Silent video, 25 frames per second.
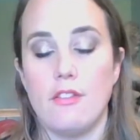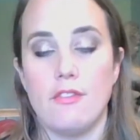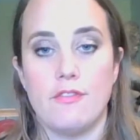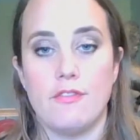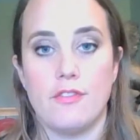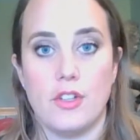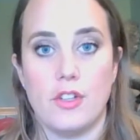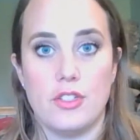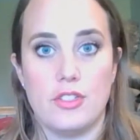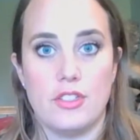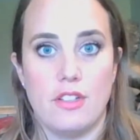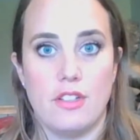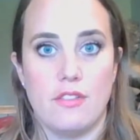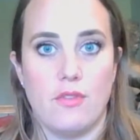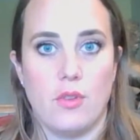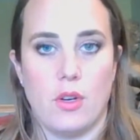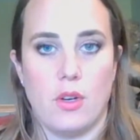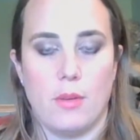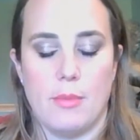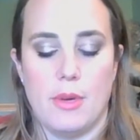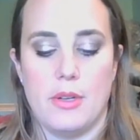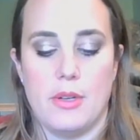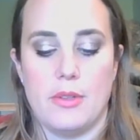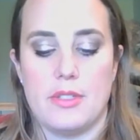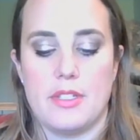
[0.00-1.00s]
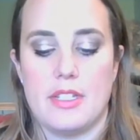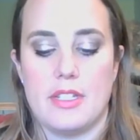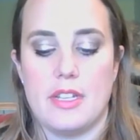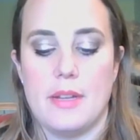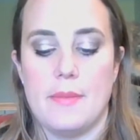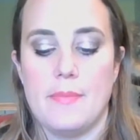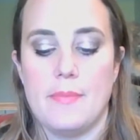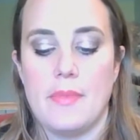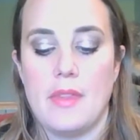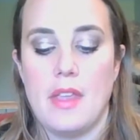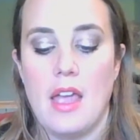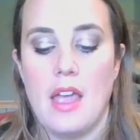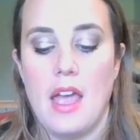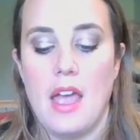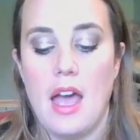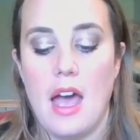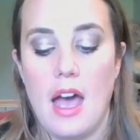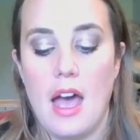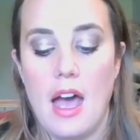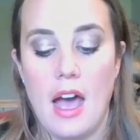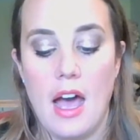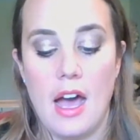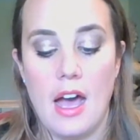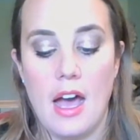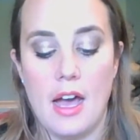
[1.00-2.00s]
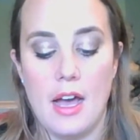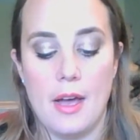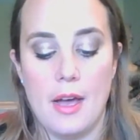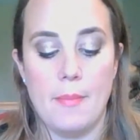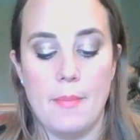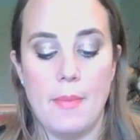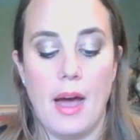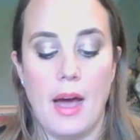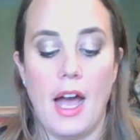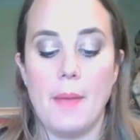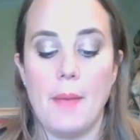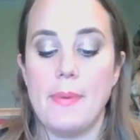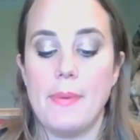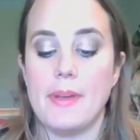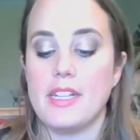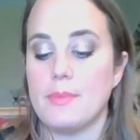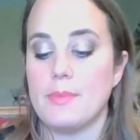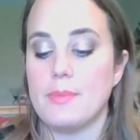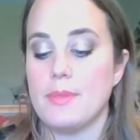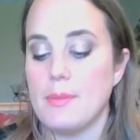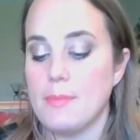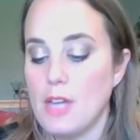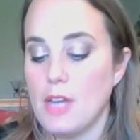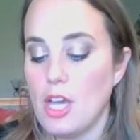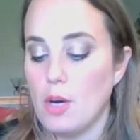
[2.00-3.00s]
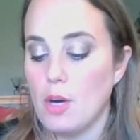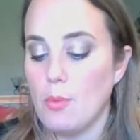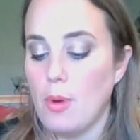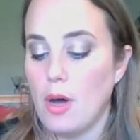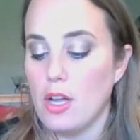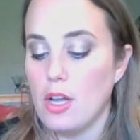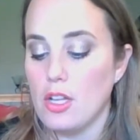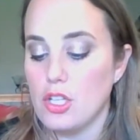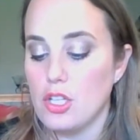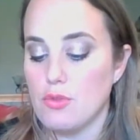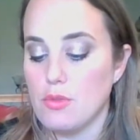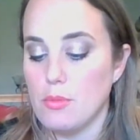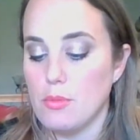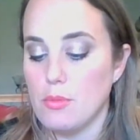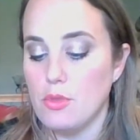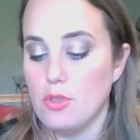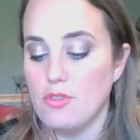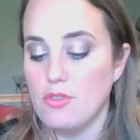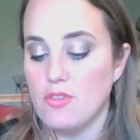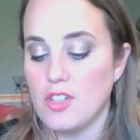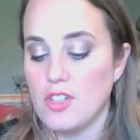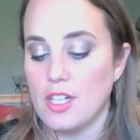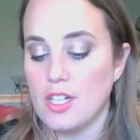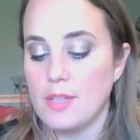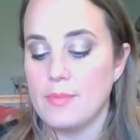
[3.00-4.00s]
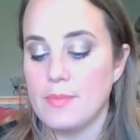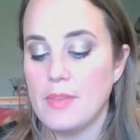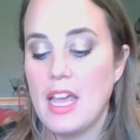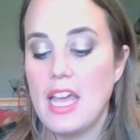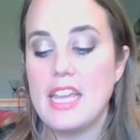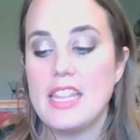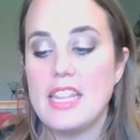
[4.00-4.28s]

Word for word: First and foremost, um, I picked up some nail polish remover.